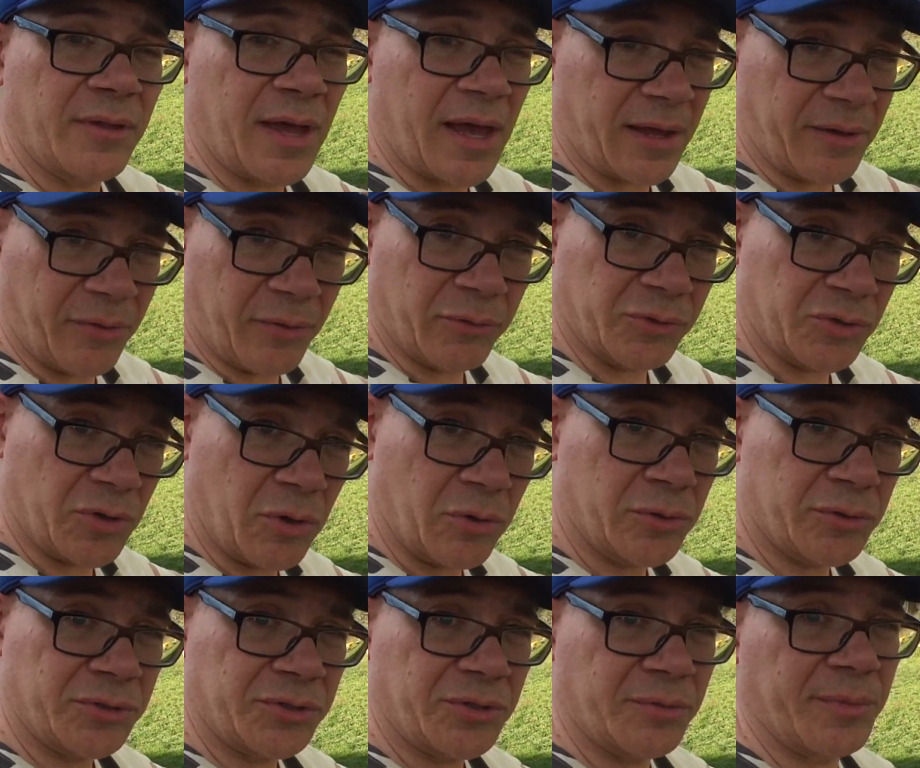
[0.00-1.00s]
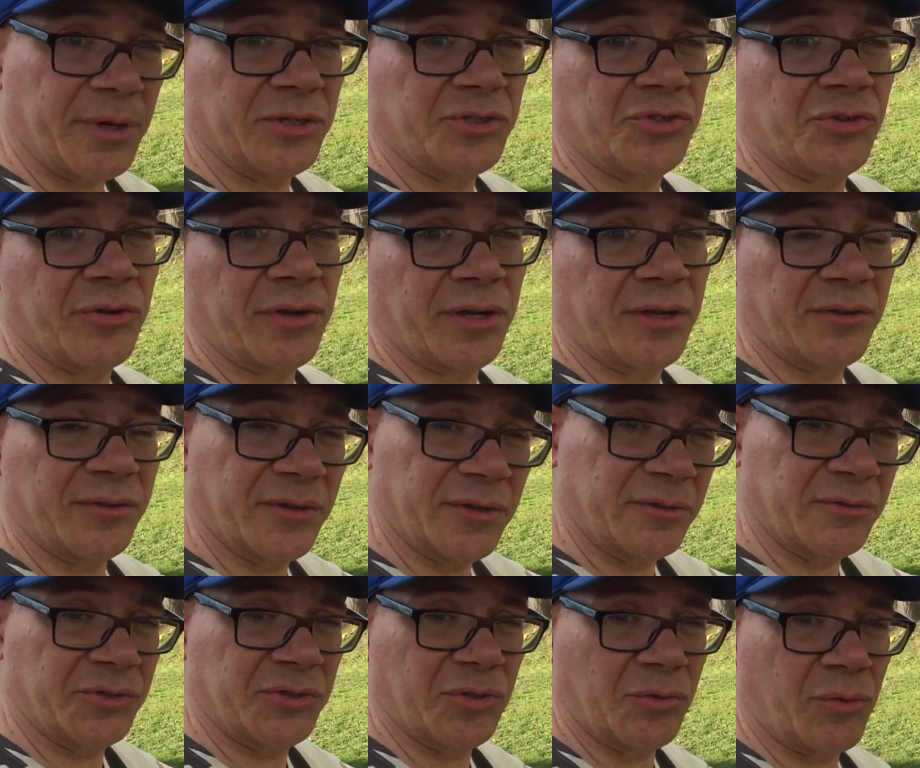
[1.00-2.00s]
out of those holes, to make sure it
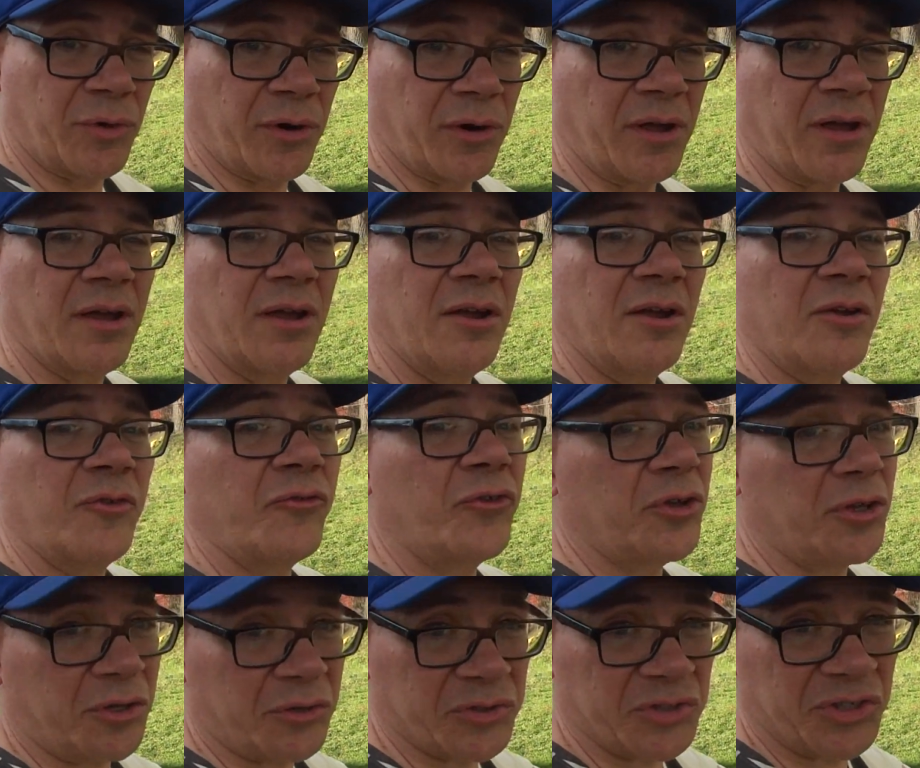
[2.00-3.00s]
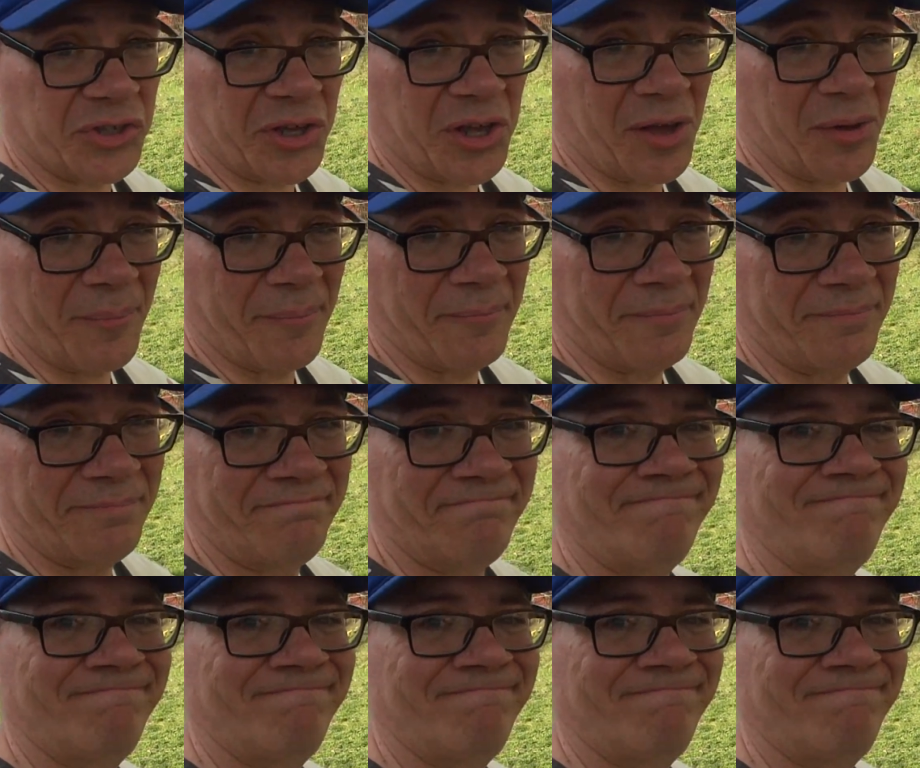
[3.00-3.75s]
continues to work for years to come.